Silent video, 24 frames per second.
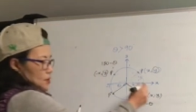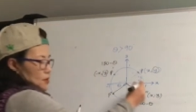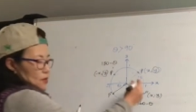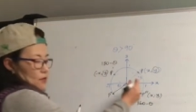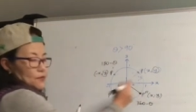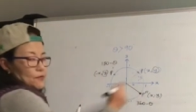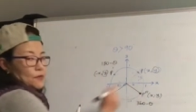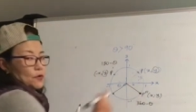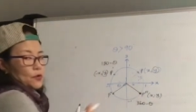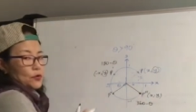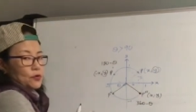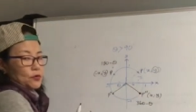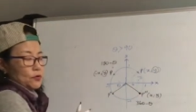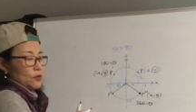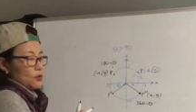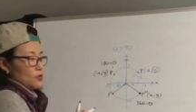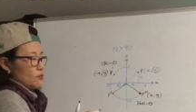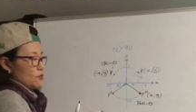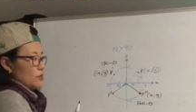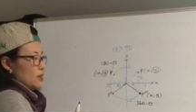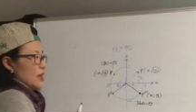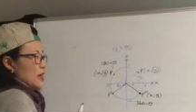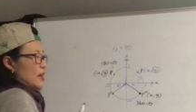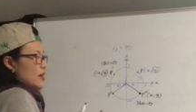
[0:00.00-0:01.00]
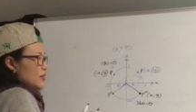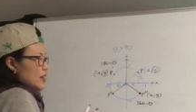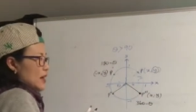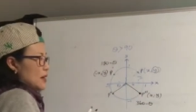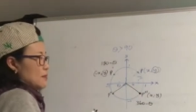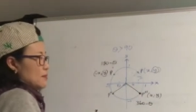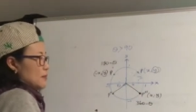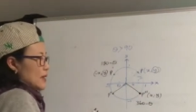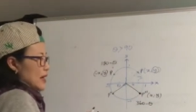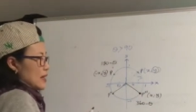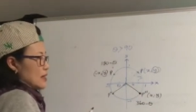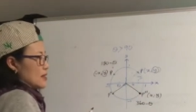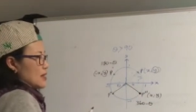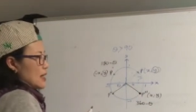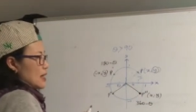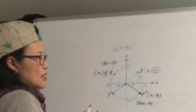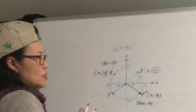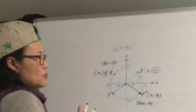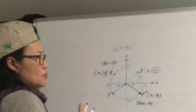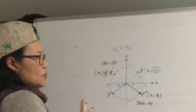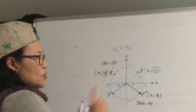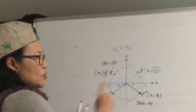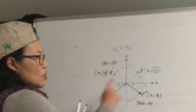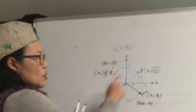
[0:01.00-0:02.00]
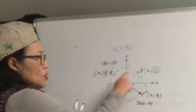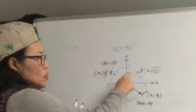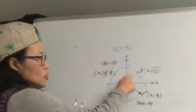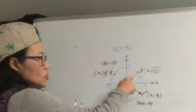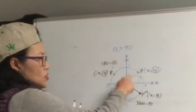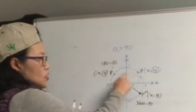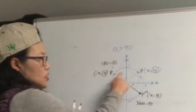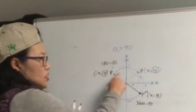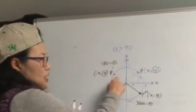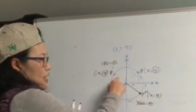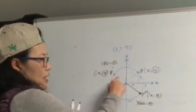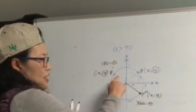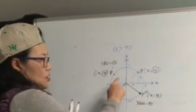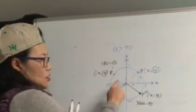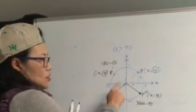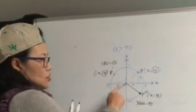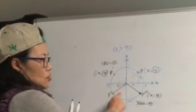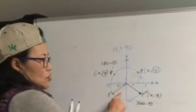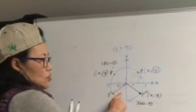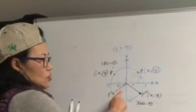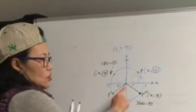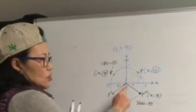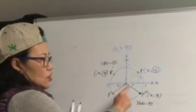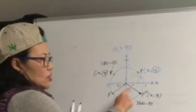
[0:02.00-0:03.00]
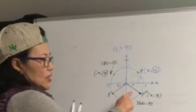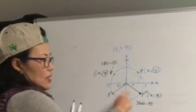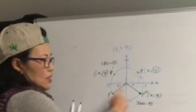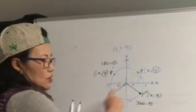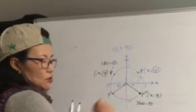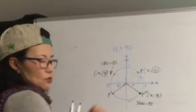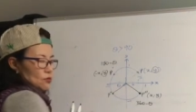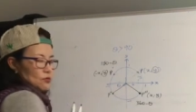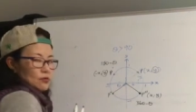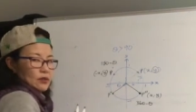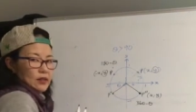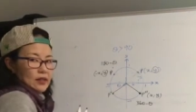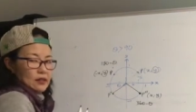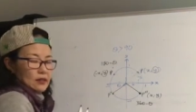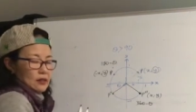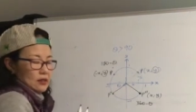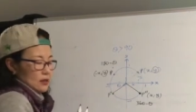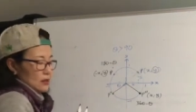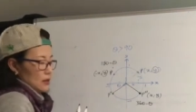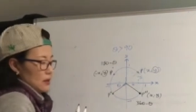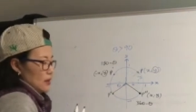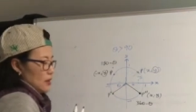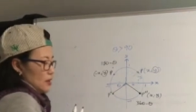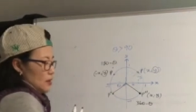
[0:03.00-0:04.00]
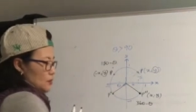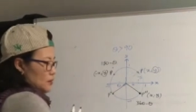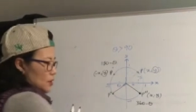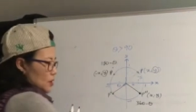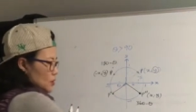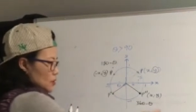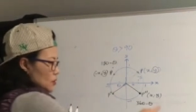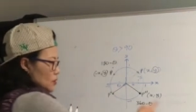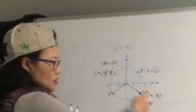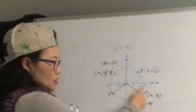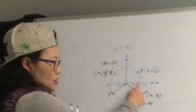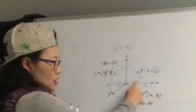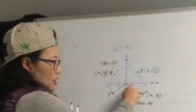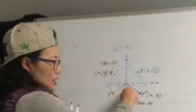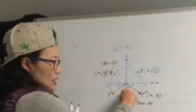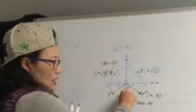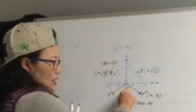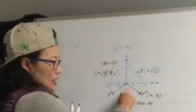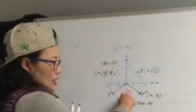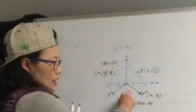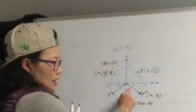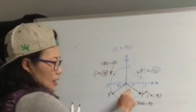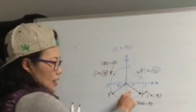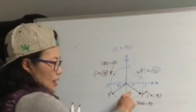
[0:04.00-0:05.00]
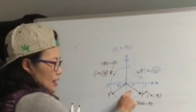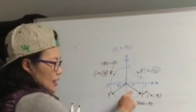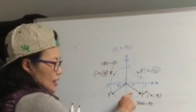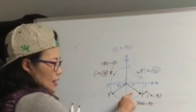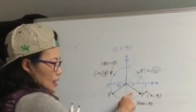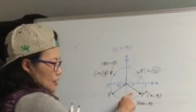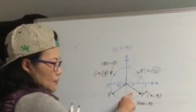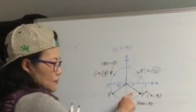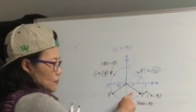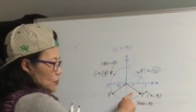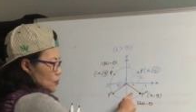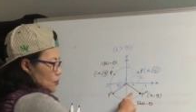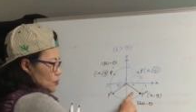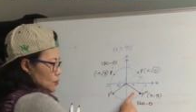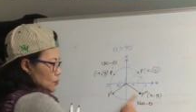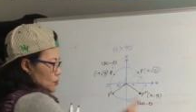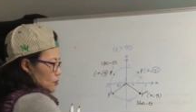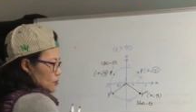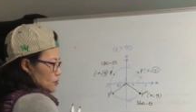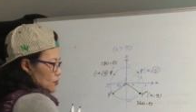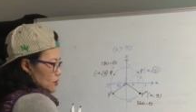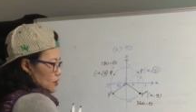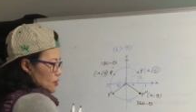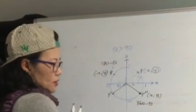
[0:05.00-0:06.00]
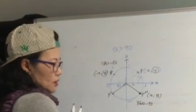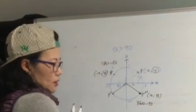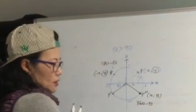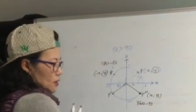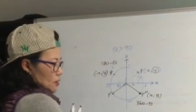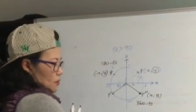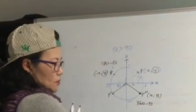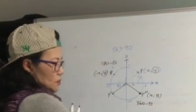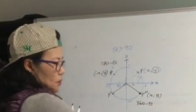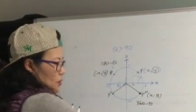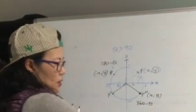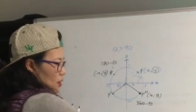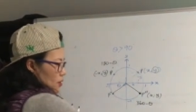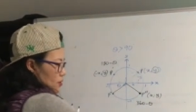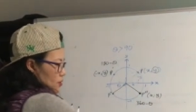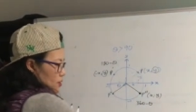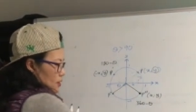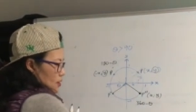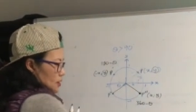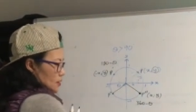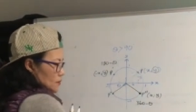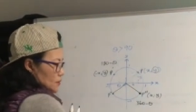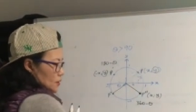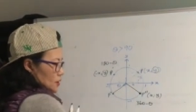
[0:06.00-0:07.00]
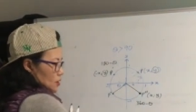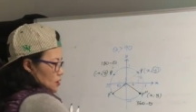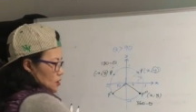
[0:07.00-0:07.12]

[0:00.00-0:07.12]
in the fourth quadrant. That makes sense with all station 2 central, isn't it? Because in here, fourth quadrant, positive in the